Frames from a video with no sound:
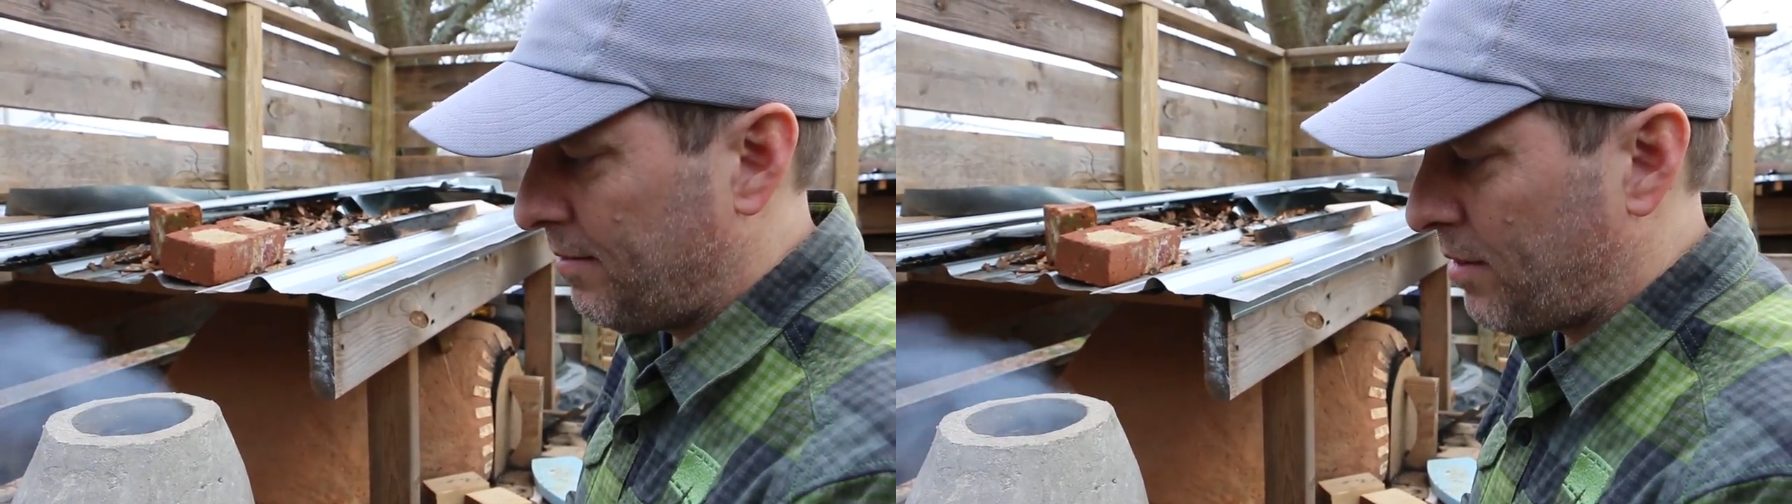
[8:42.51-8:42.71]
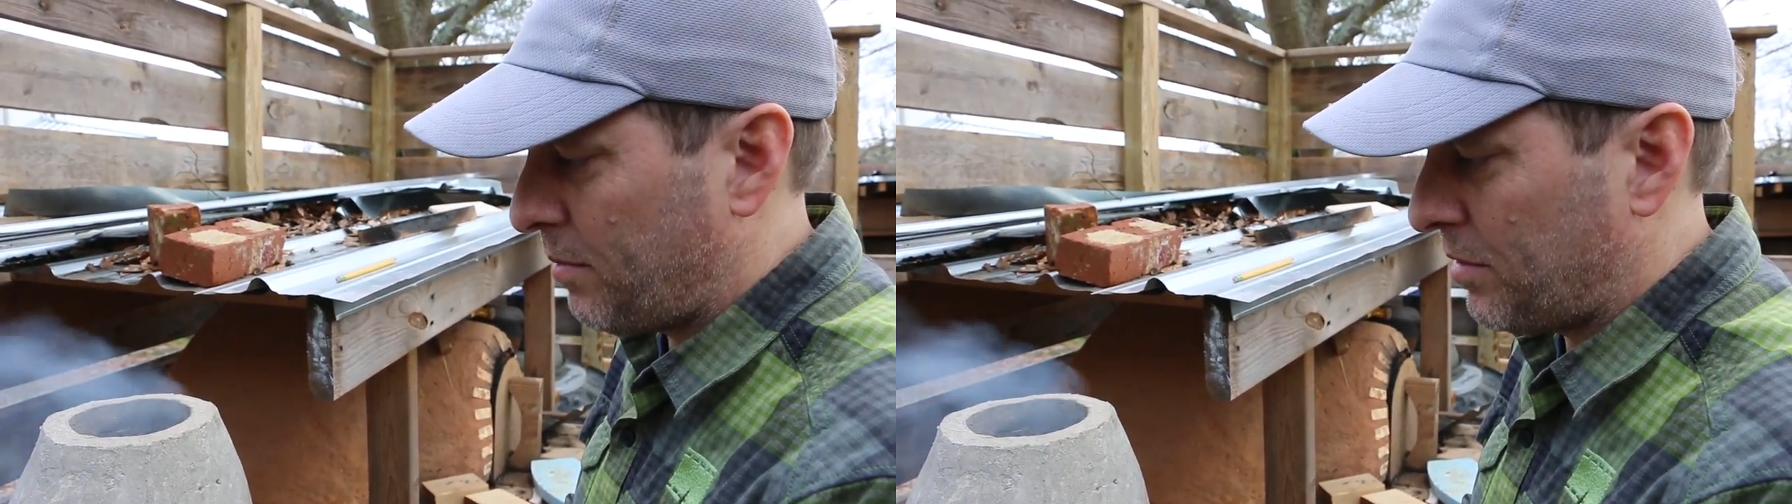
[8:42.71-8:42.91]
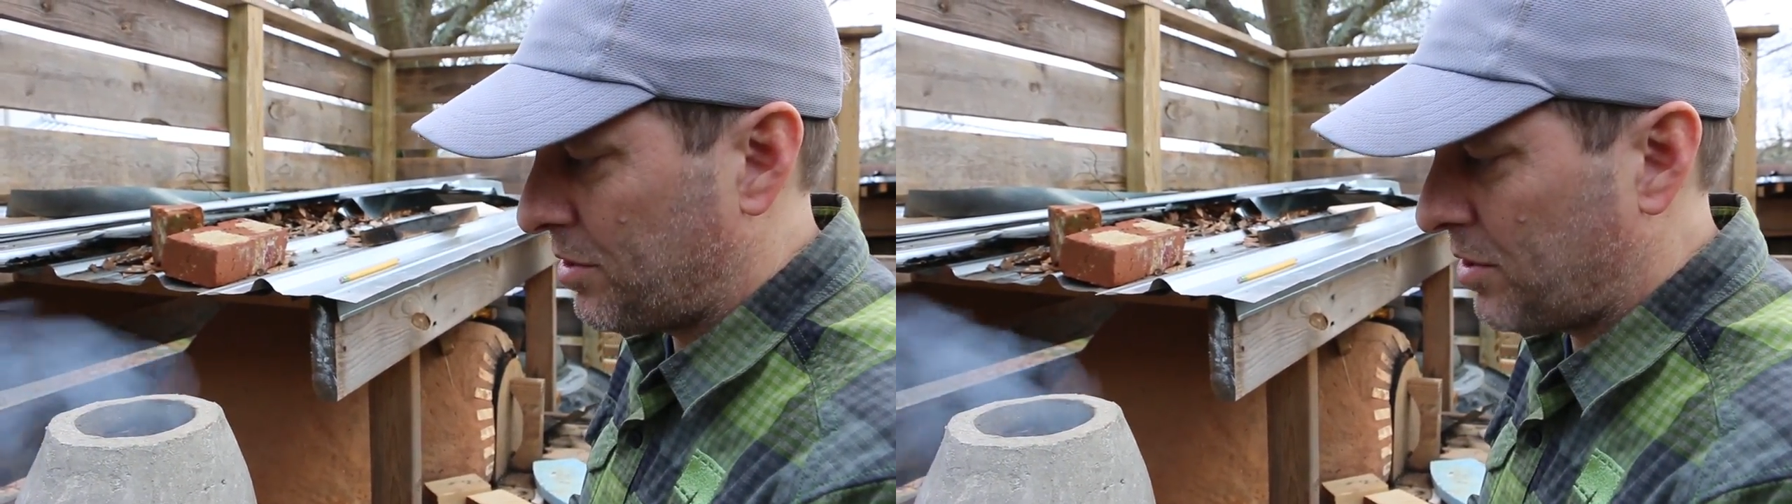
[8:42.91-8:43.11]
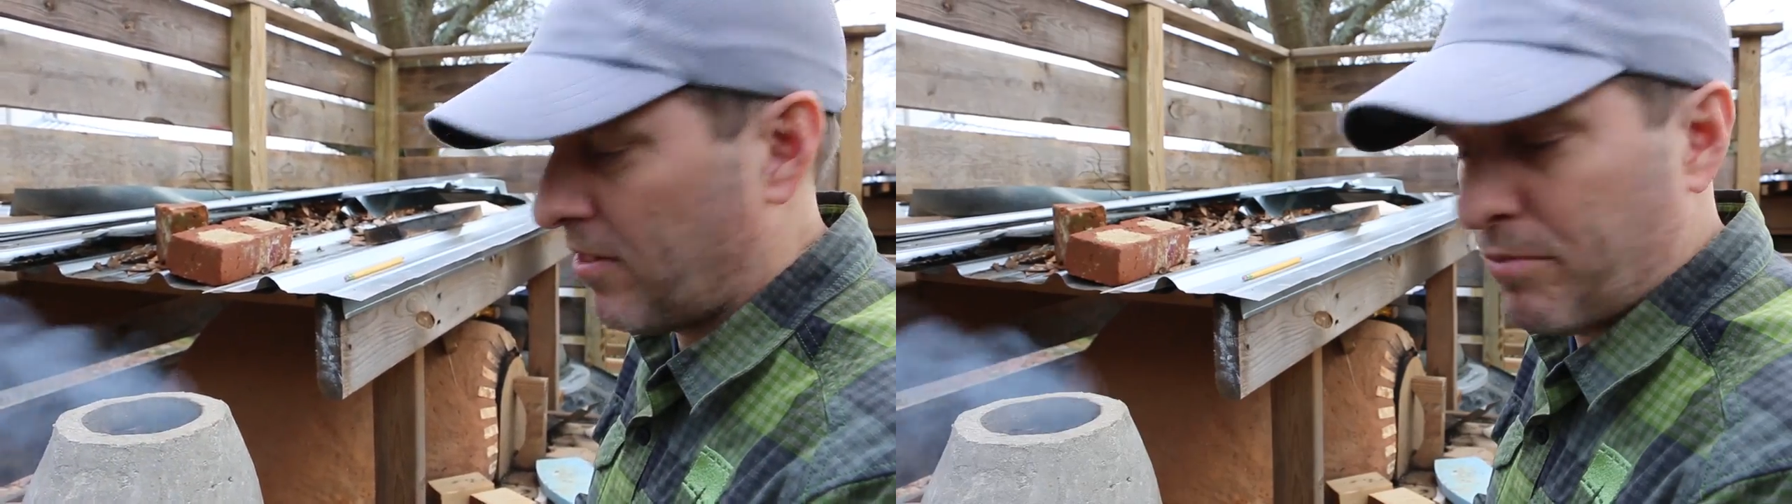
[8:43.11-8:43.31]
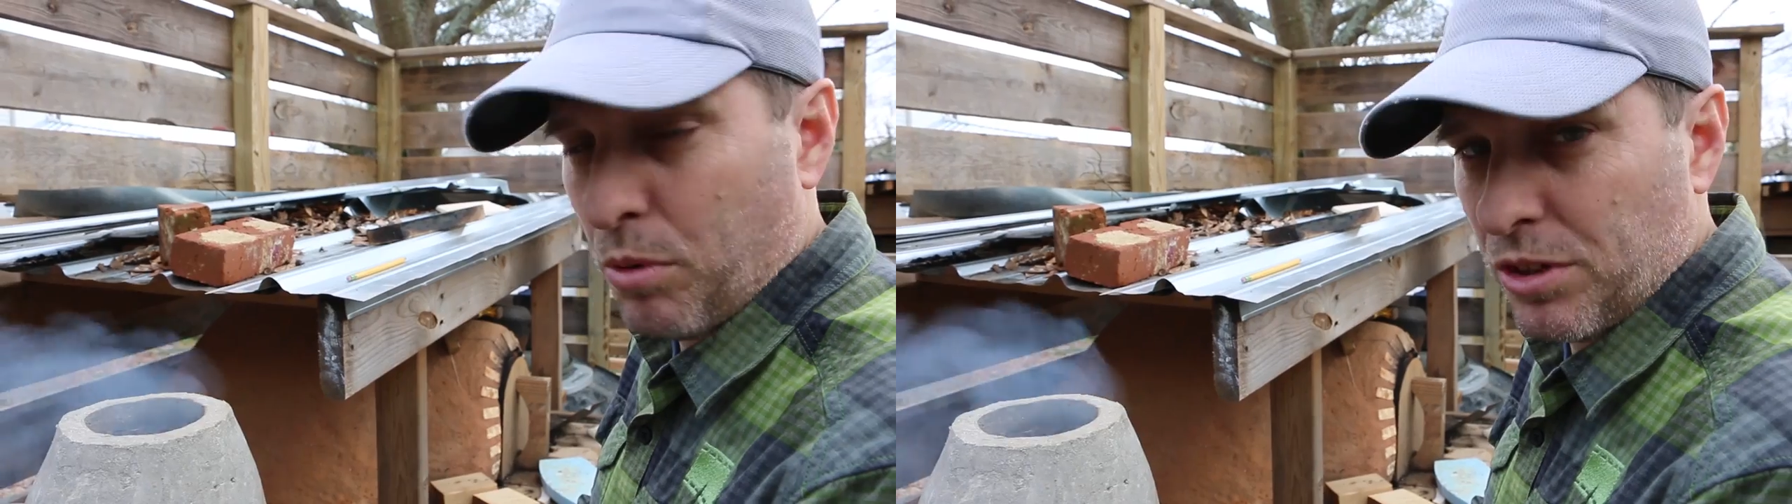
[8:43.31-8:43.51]
from the
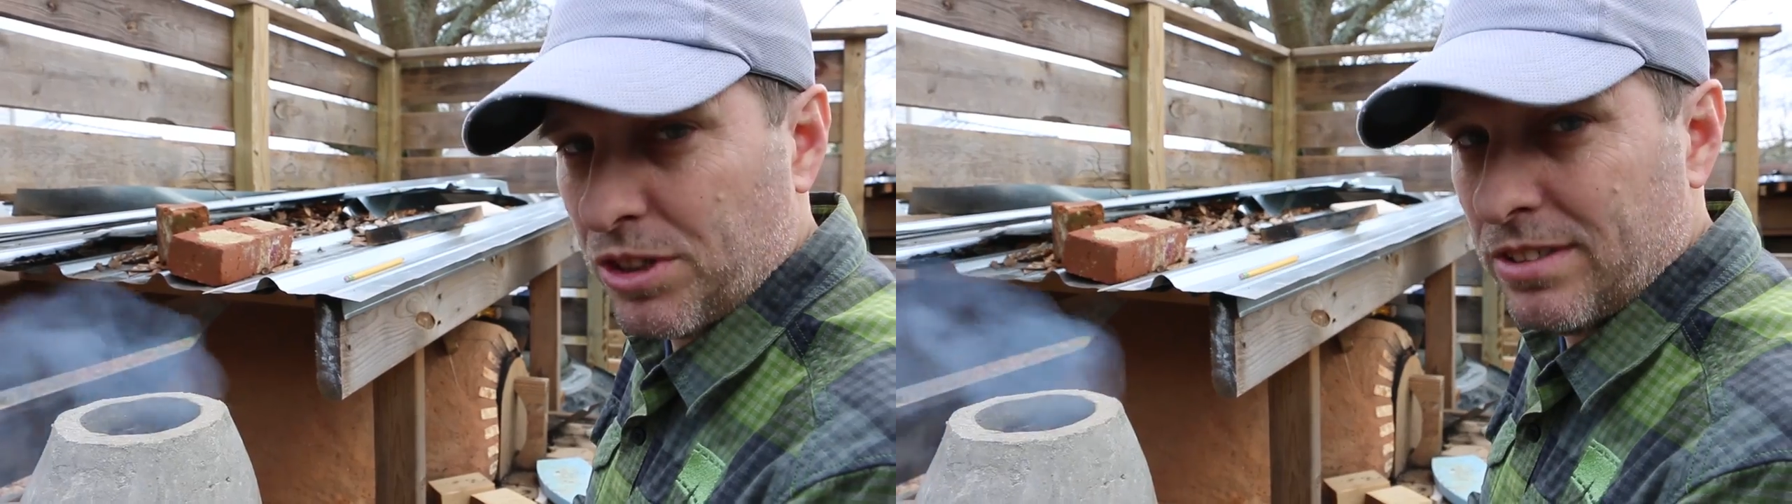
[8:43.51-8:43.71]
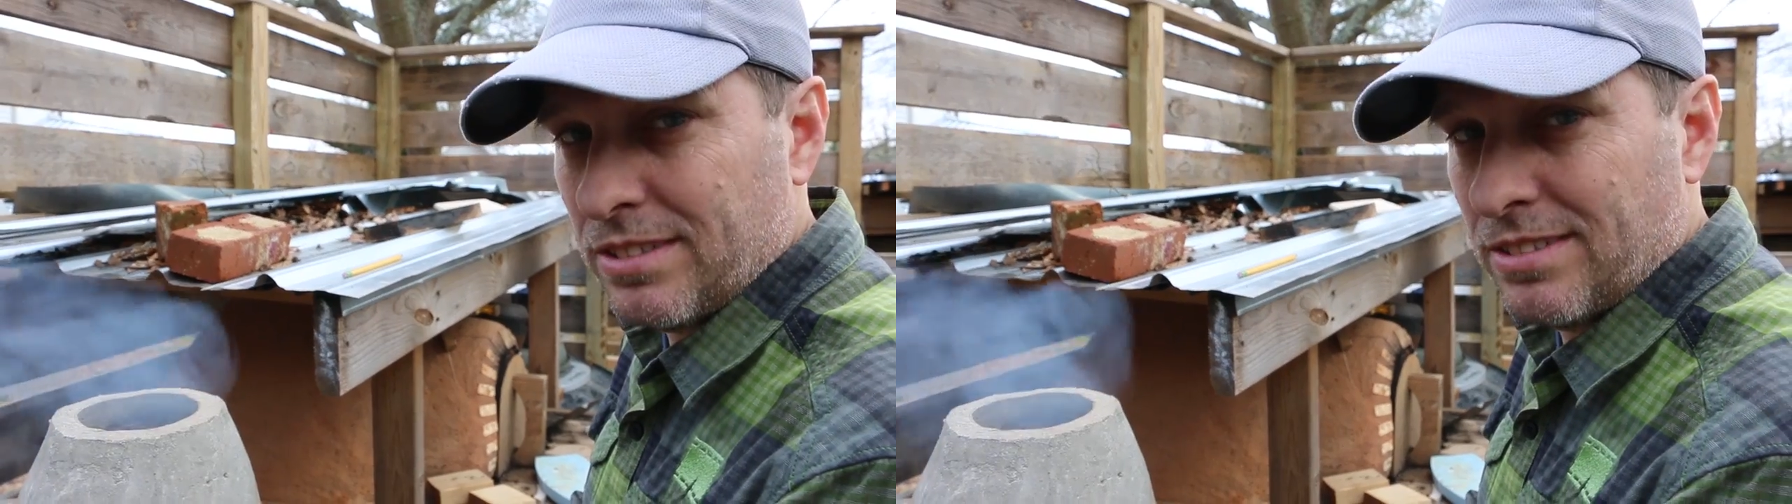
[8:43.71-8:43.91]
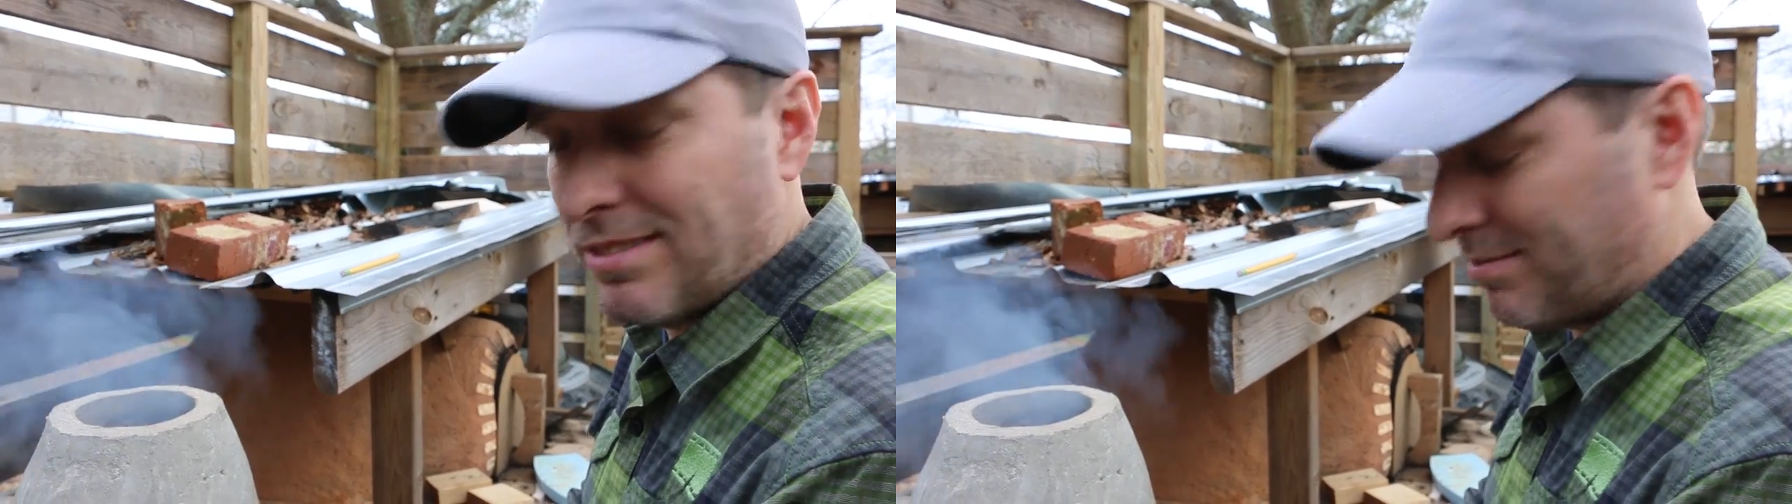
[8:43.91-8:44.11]
stove portion.